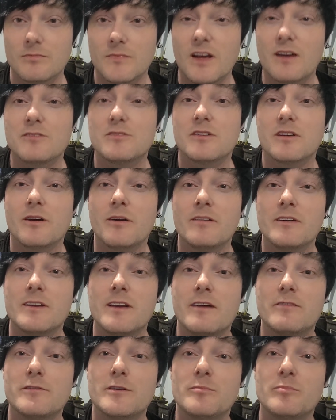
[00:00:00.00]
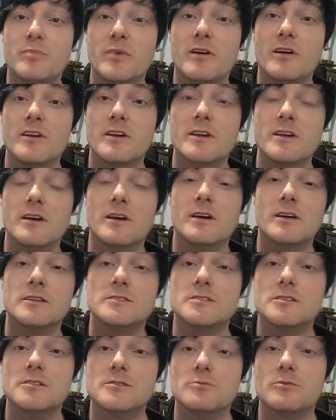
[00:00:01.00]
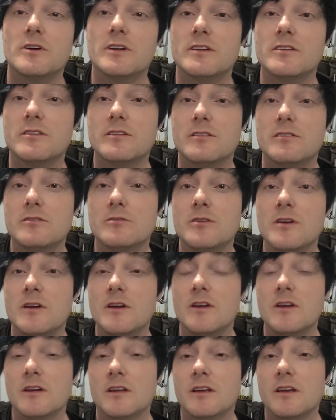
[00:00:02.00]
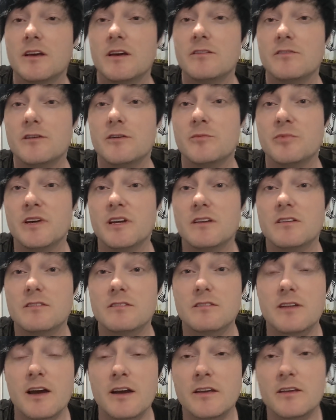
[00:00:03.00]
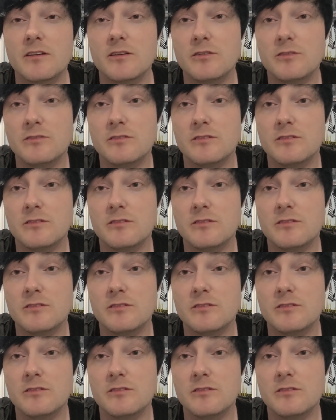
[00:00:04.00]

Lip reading: How's it going, everybody? I just wanted to give a big thank you